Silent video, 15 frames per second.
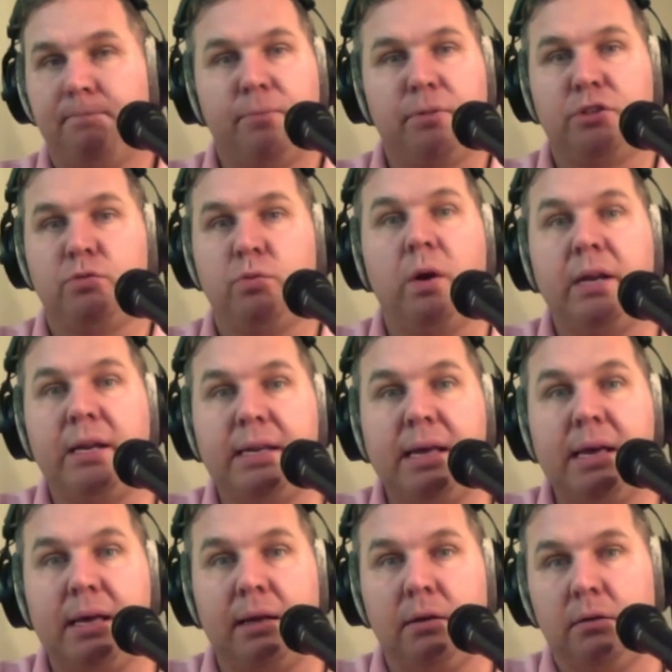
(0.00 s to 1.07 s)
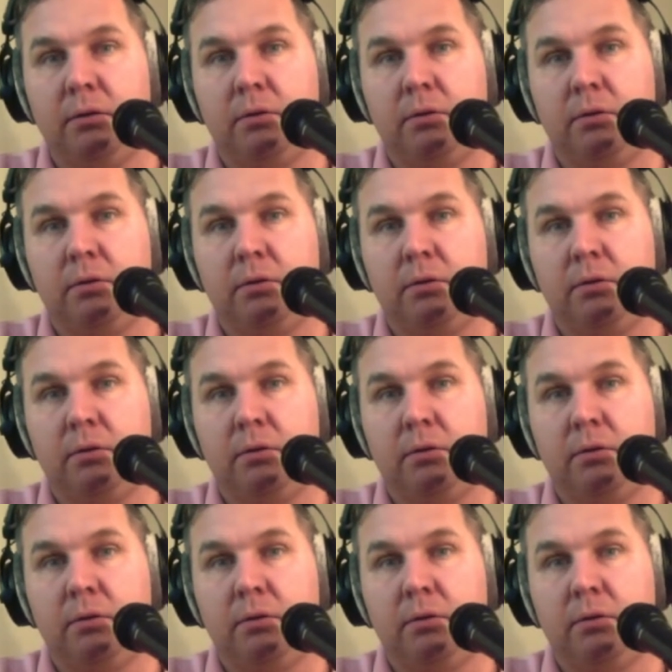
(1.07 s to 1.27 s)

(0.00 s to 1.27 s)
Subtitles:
It's what he did.